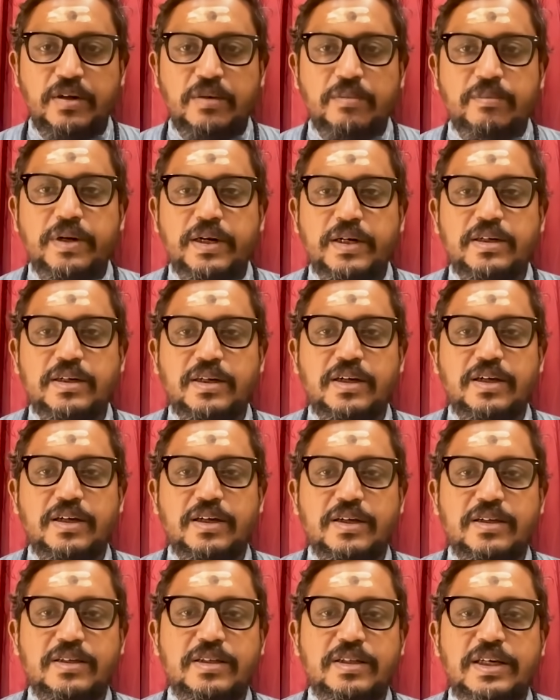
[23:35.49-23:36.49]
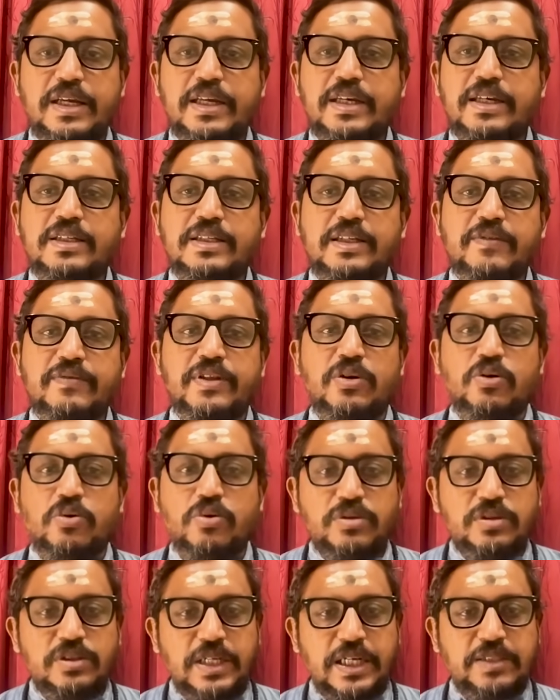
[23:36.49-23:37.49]
But the deities have their
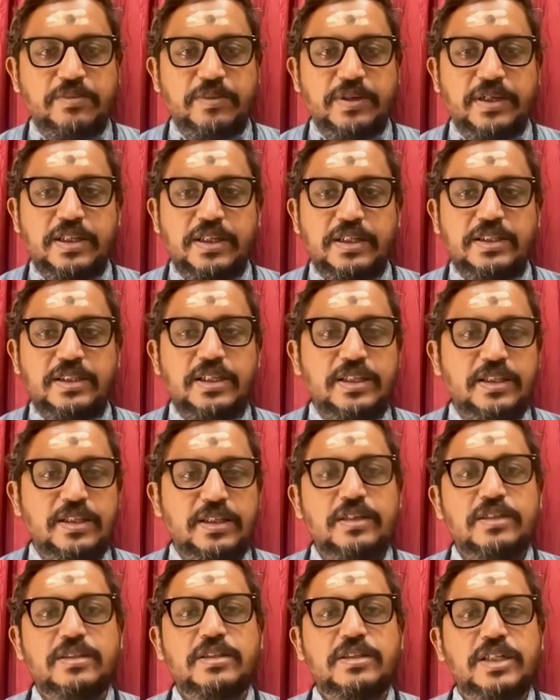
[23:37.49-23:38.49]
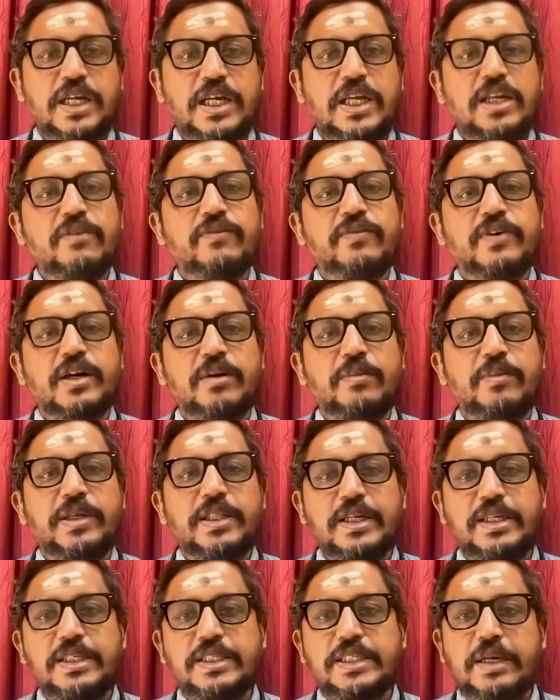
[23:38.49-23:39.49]
own judgment. They see the chain of karma
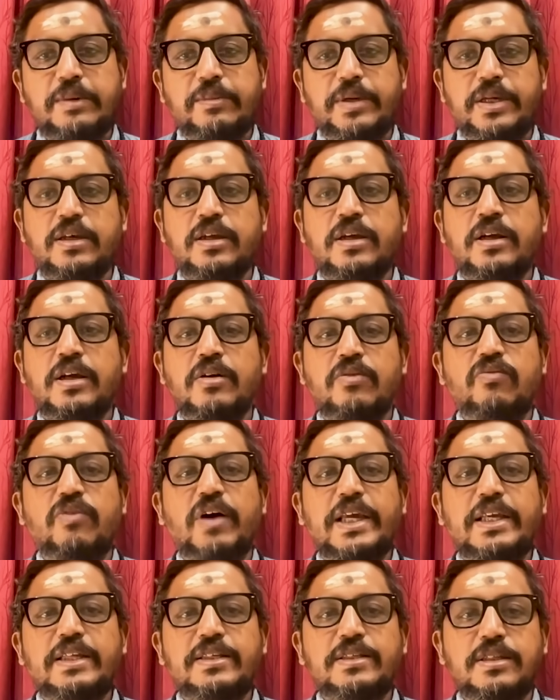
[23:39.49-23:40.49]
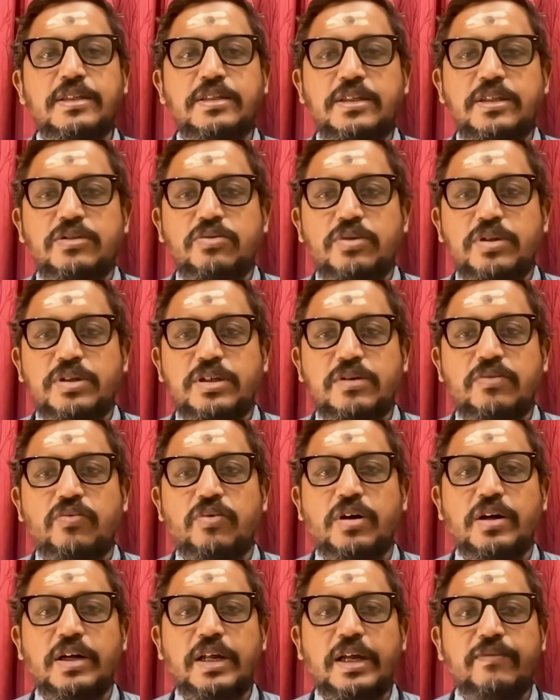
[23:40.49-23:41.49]
that is coming. Why is this situation?
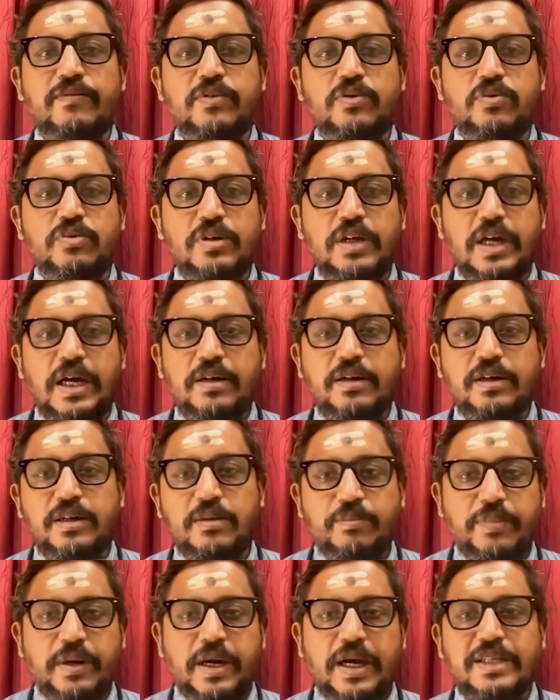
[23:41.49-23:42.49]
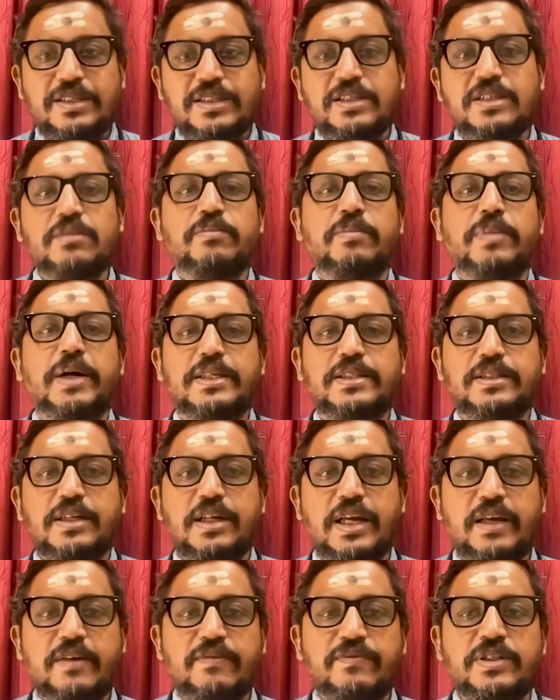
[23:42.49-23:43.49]
What have you done in past
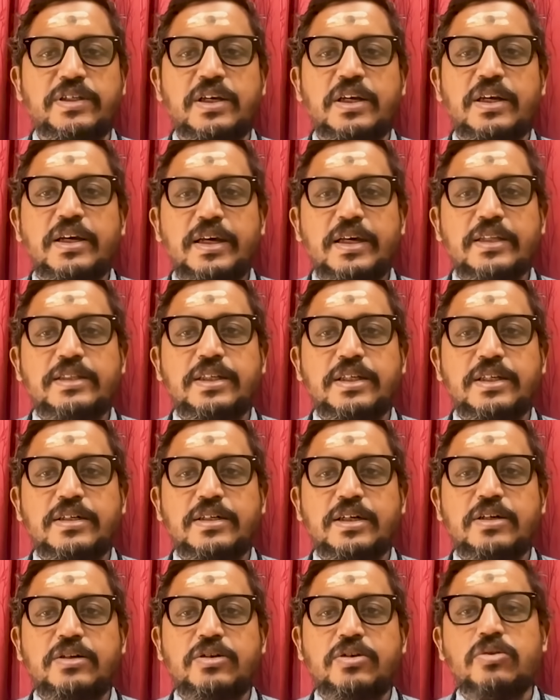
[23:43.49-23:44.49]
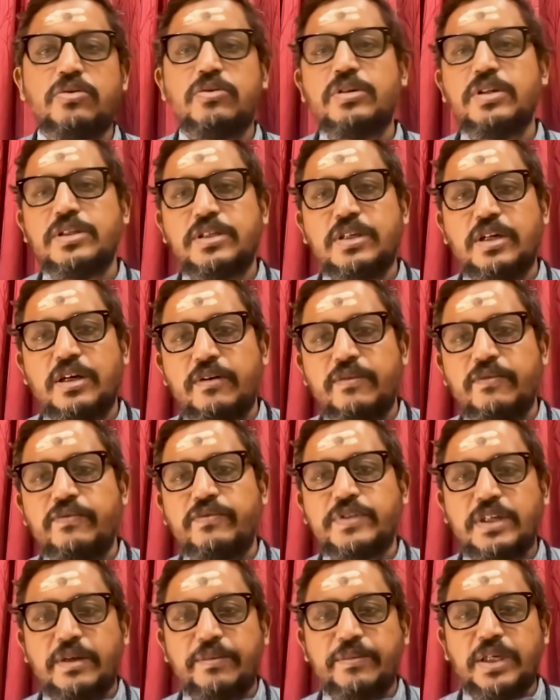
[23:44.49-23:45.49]
lives, etc.? Do you deserve
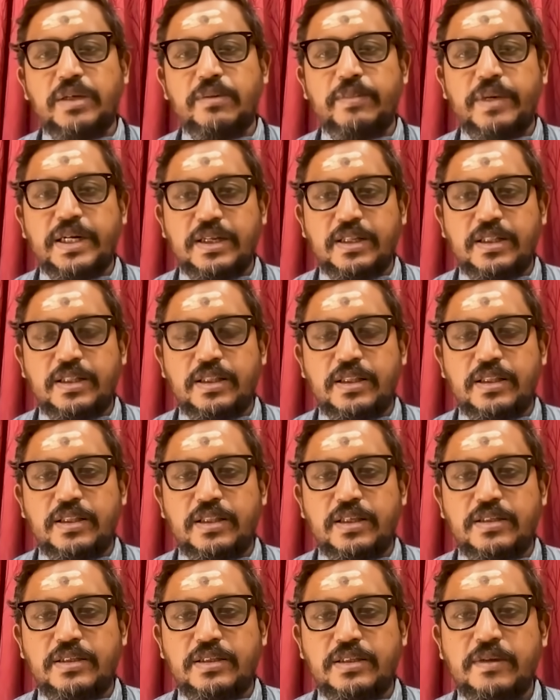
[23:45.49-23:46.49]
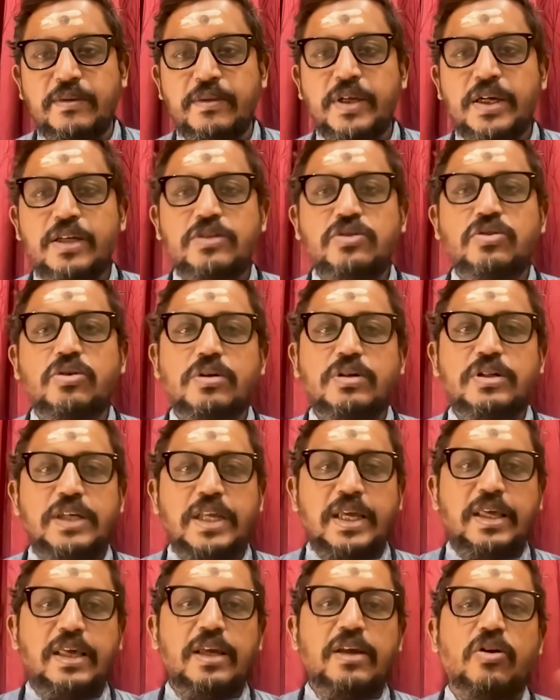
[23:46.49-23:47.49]
something better than this? So,
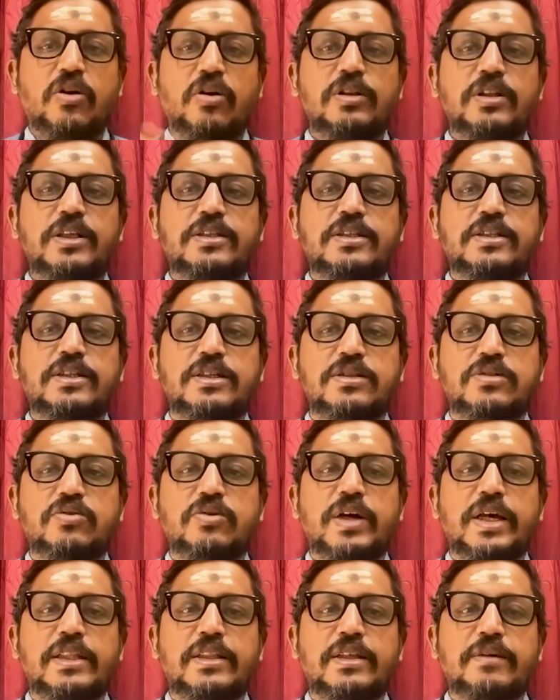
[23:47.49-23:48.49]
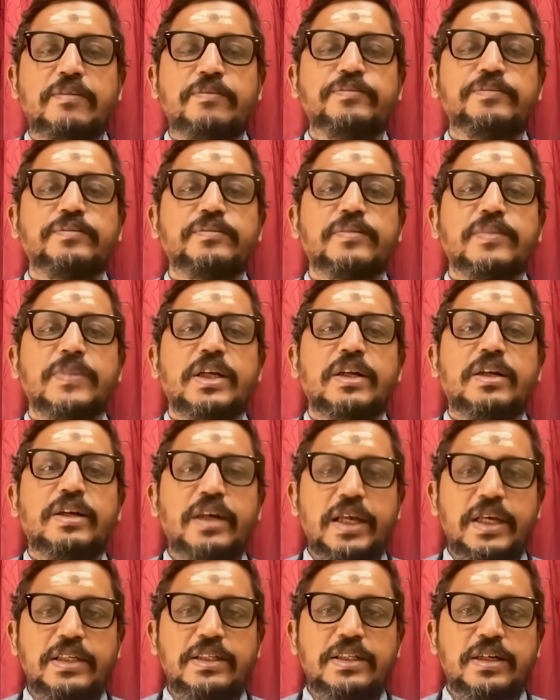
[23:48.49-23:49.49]
taking all these things together,
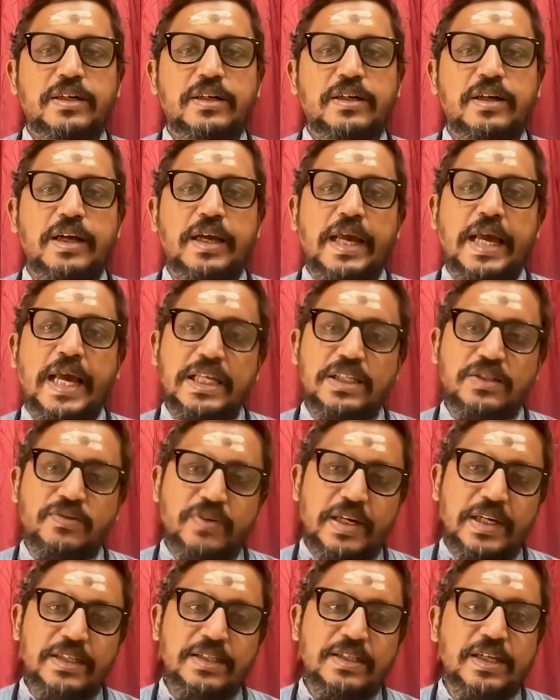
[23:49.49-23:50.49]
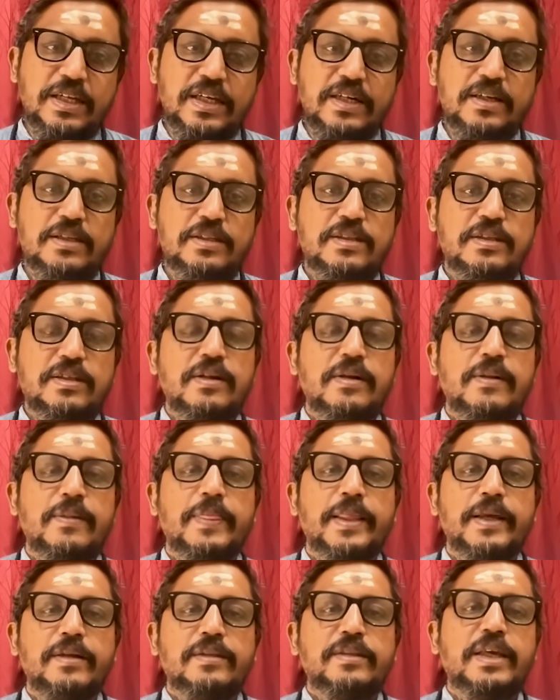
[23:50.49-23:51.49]
nature as well as deities,
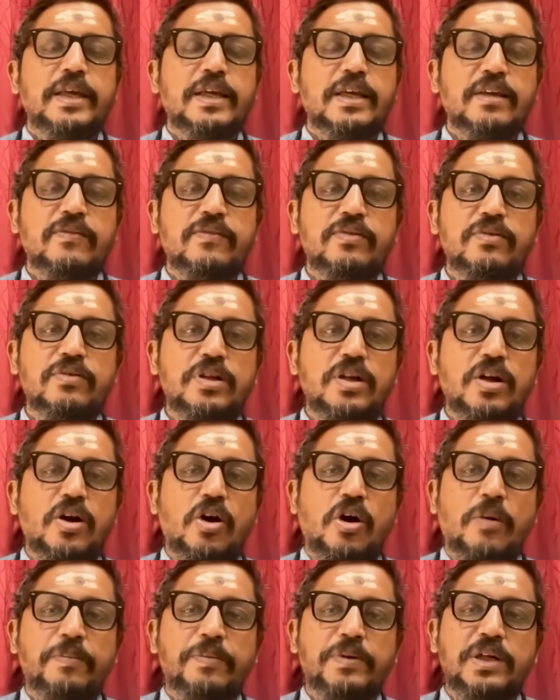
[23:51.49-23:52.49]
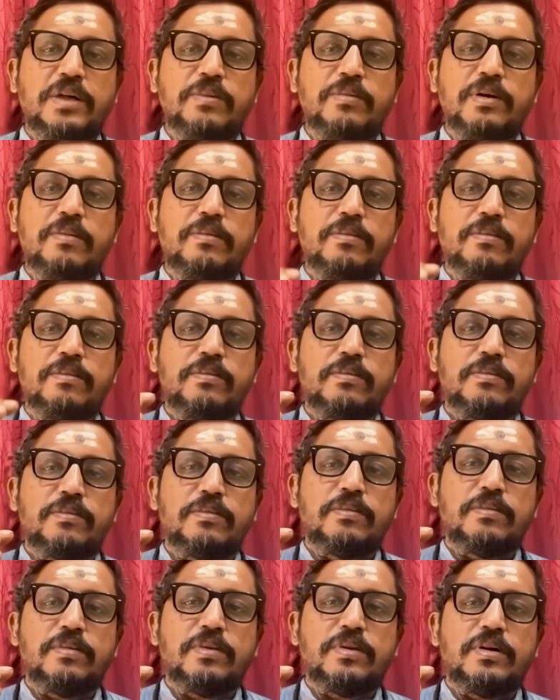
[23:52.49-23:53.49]
they give you the optimum
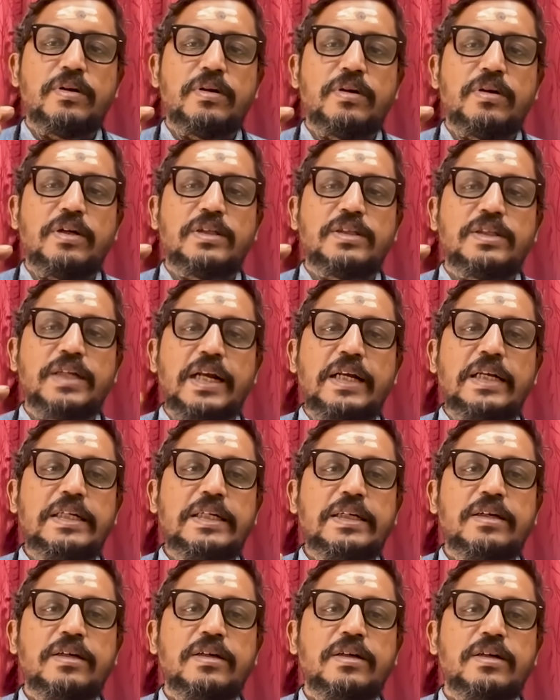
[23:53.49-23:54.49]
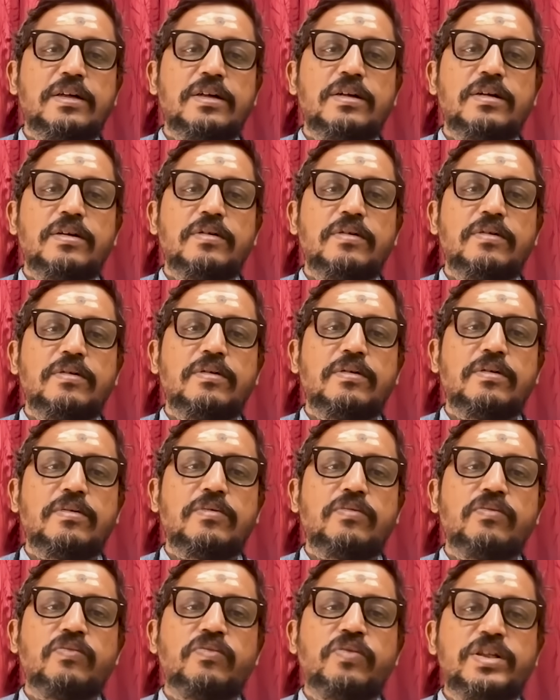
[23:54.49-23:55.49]
result,
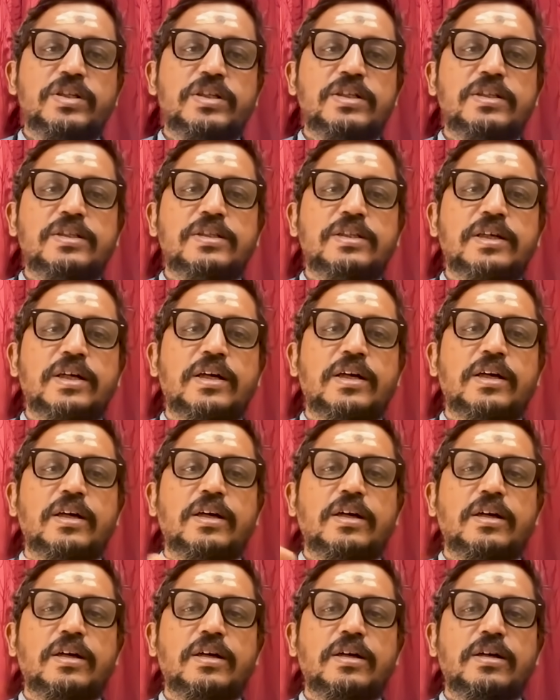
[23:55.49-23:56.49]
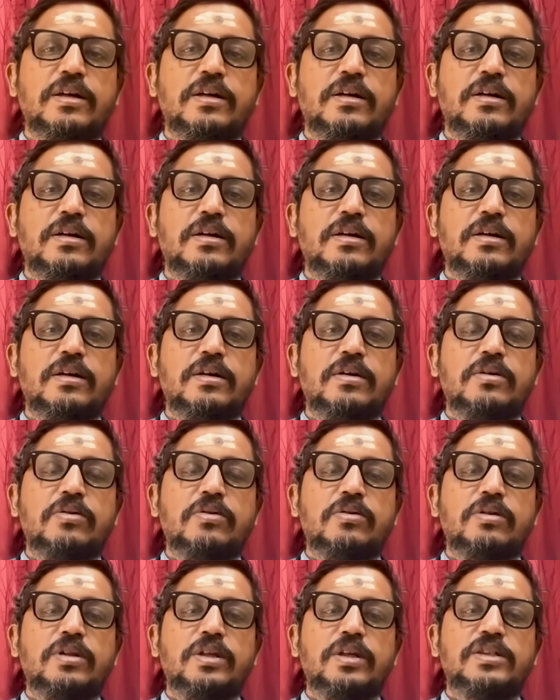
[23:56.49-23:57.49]
which is
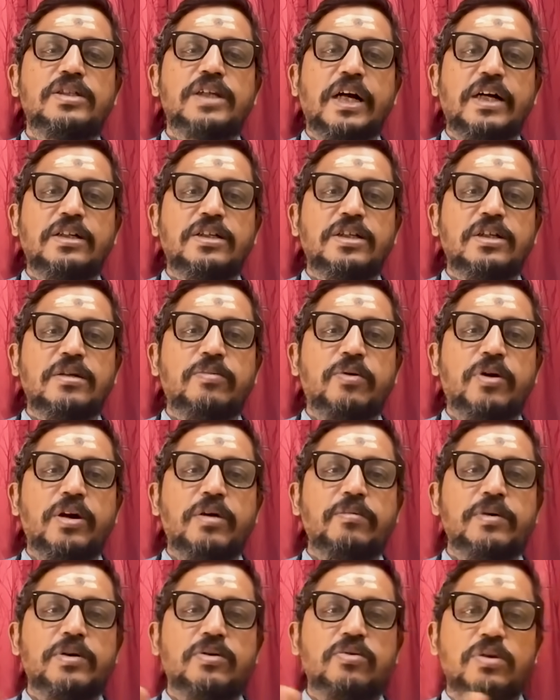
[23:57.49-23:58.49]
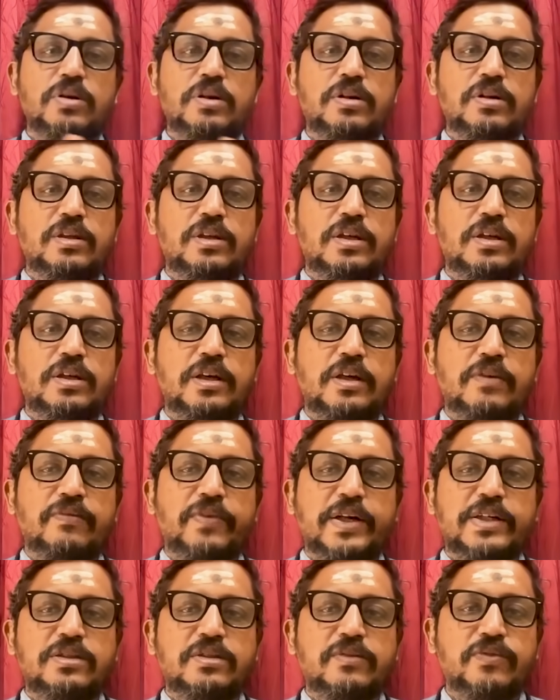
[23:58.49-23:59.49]
the junction point between the
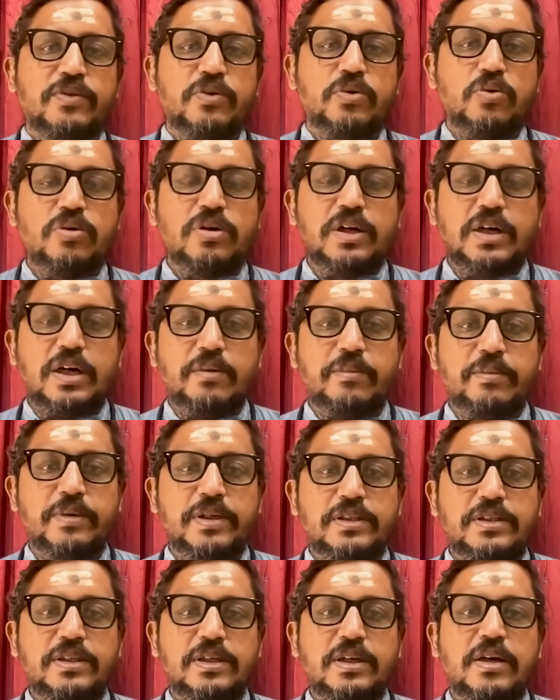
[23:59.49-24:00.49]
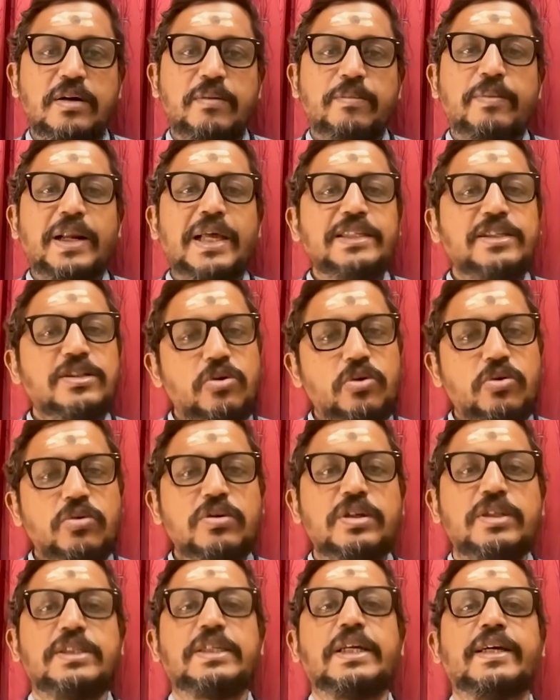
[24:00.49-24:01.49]
effects of your own karmas plus your
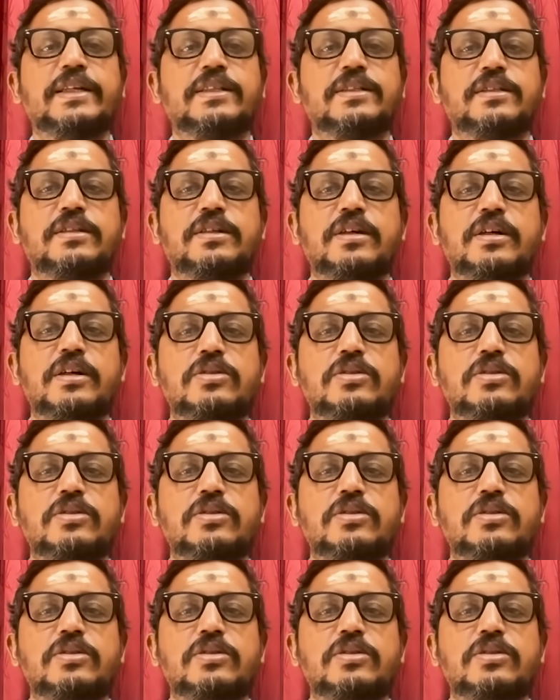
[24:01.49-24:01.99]
own desires.